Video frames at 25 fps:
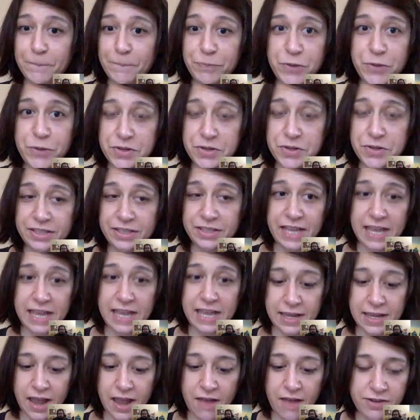You just
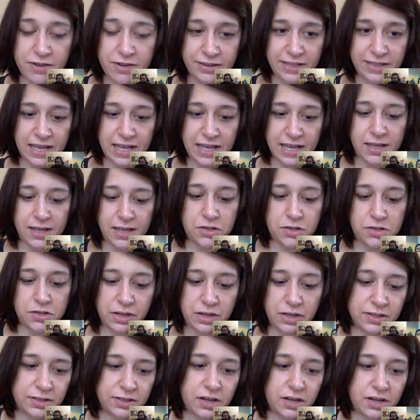take everything. You
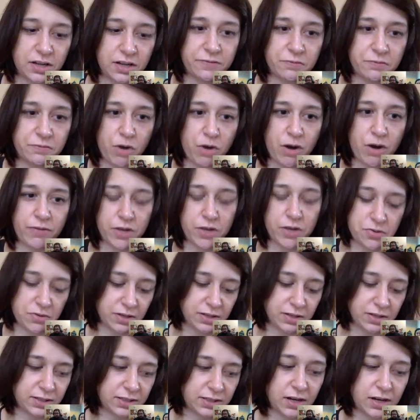can start from wherever. You
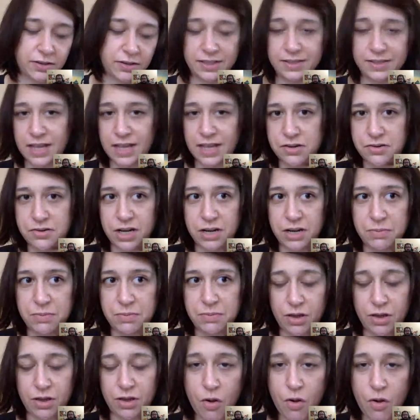can start. The sender can
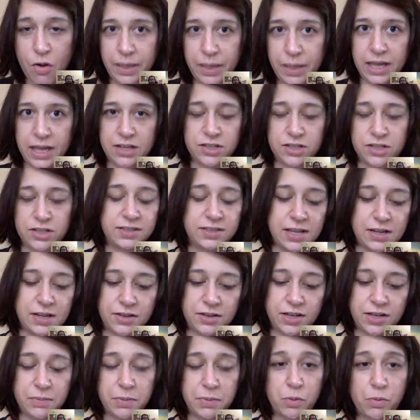be the homepage. The
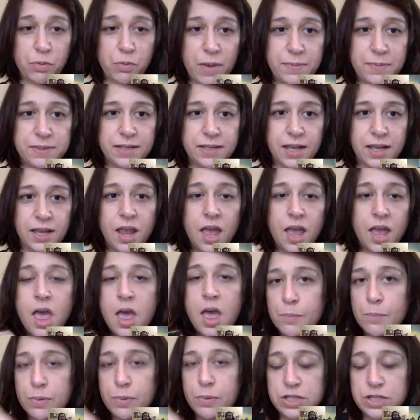sender can be website.
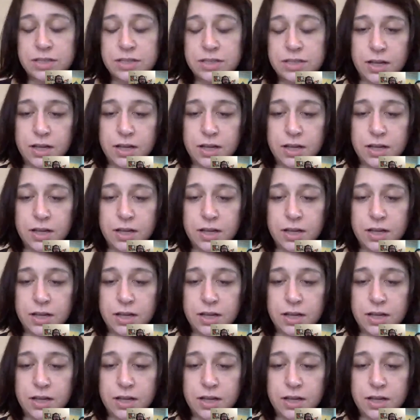But just